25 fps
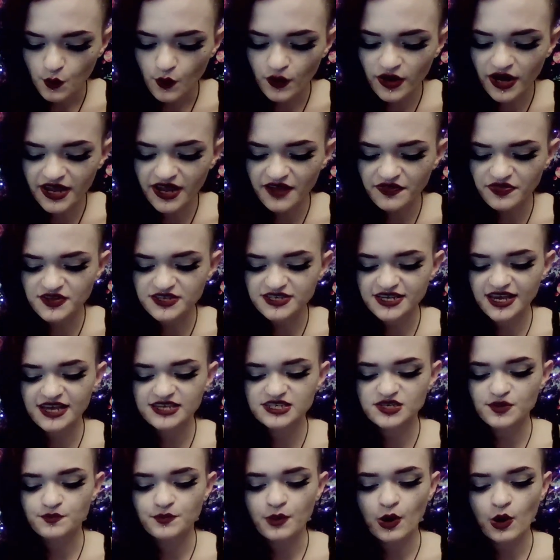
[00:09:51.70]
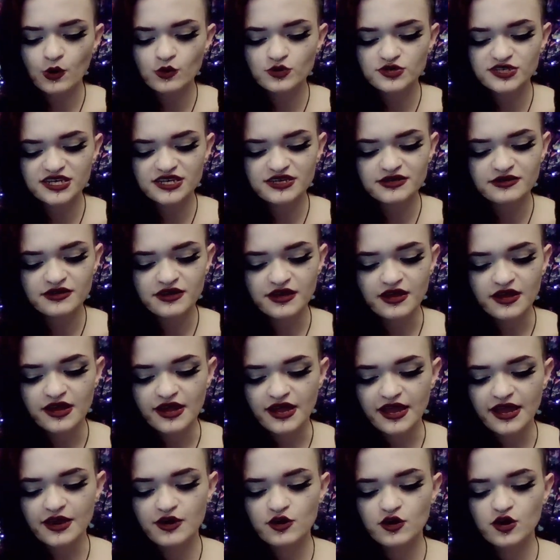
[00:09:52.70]
When I get this as opposing,
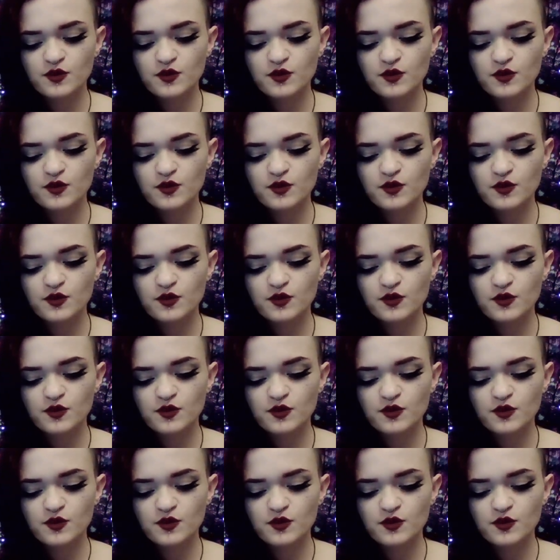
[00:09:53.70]
it